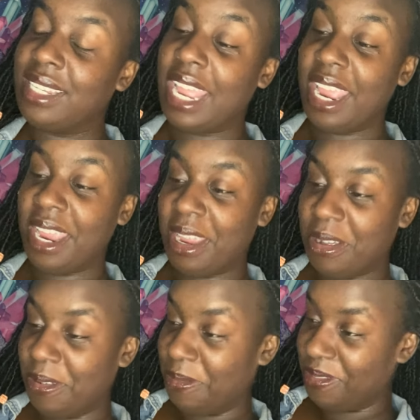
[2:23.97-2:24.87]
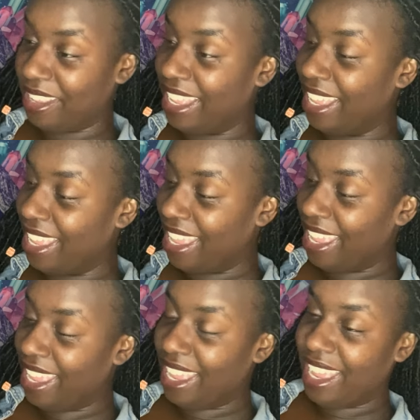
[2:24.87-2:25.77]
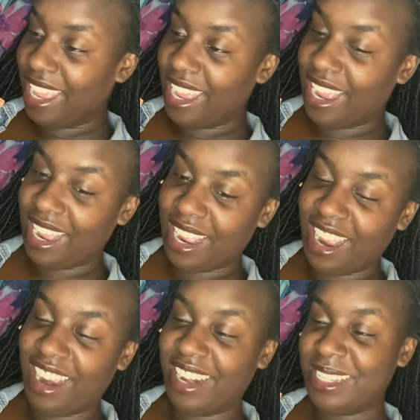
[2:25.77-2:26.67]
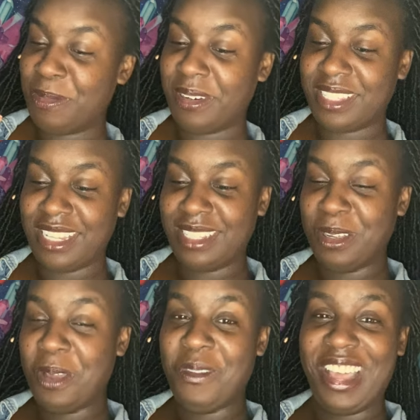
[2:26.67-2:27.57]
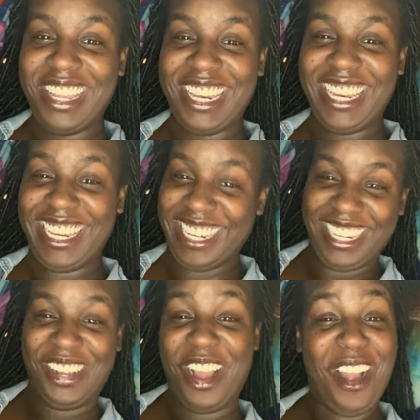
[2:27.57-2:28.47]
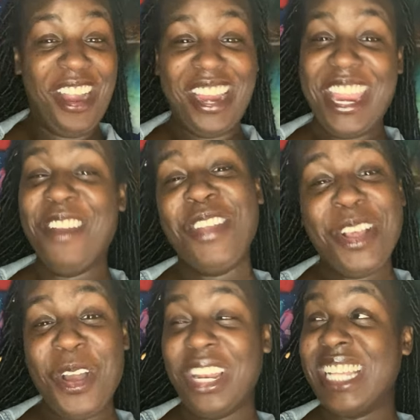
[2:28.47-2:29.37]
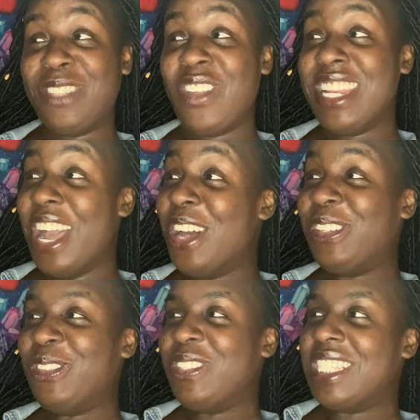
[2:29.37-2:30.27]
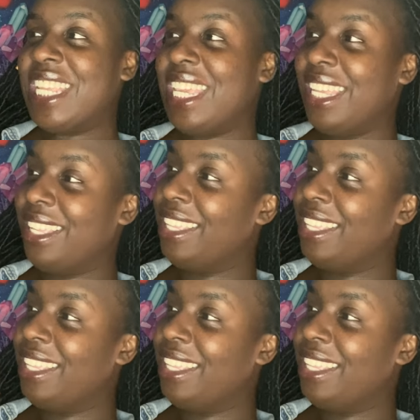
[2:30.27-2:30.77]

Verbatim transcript: Damn. All right, spirit see, talk about it. All right, here we go. Let's be nosy.